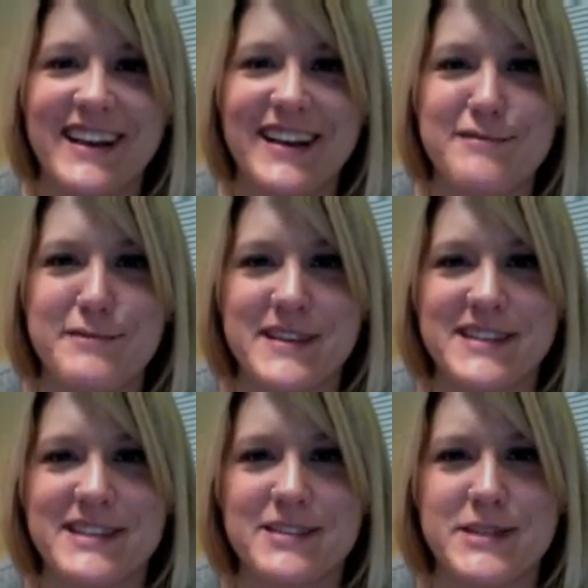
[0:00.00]
I've
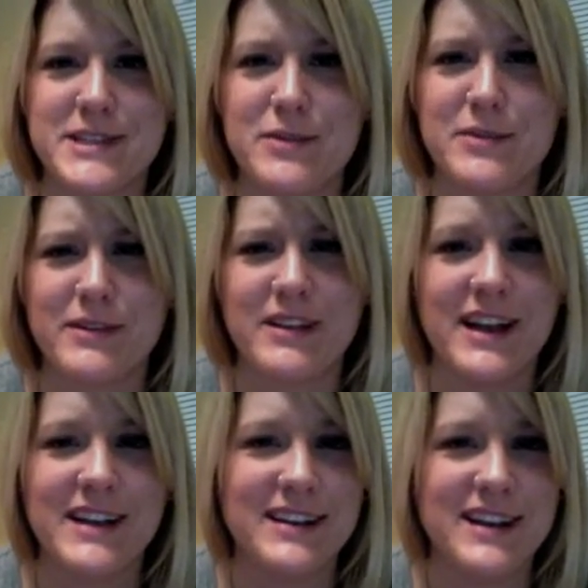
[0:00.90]
missed you so much.
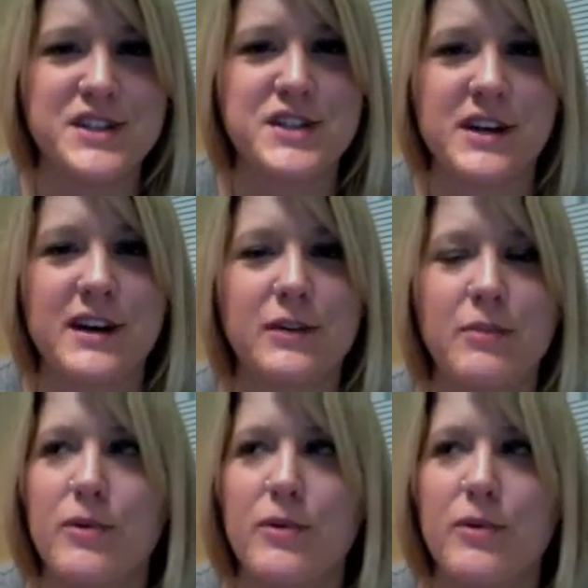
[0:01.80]
Clyde and I should talk